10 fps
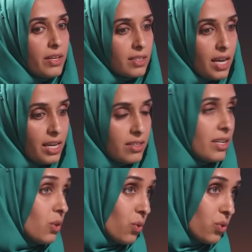this case
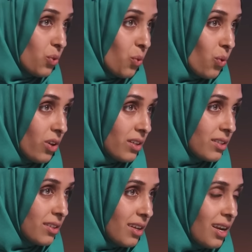then goes to
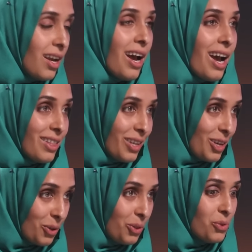court and the
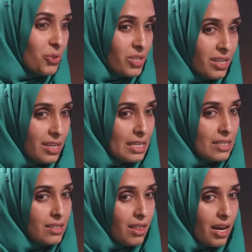conclusion
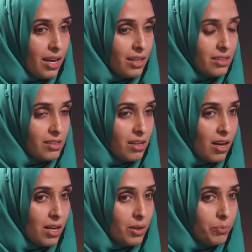is that
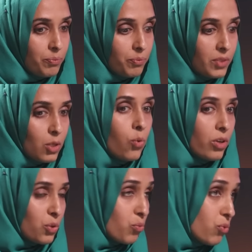um, the
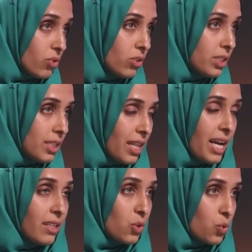courts ruled
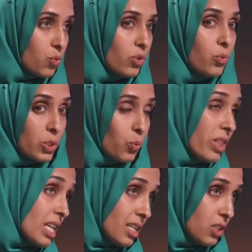that the school was
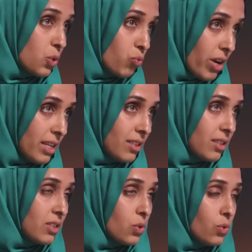within its
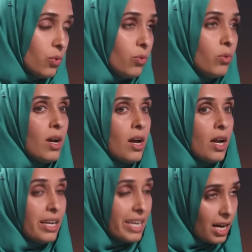rights to
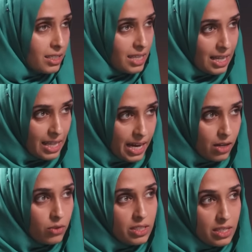not
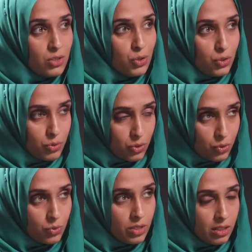allow this
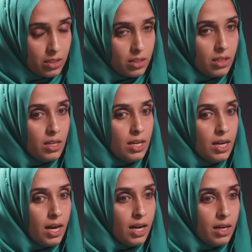student
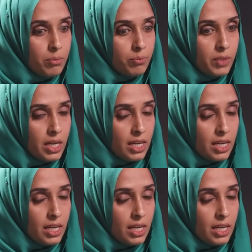um,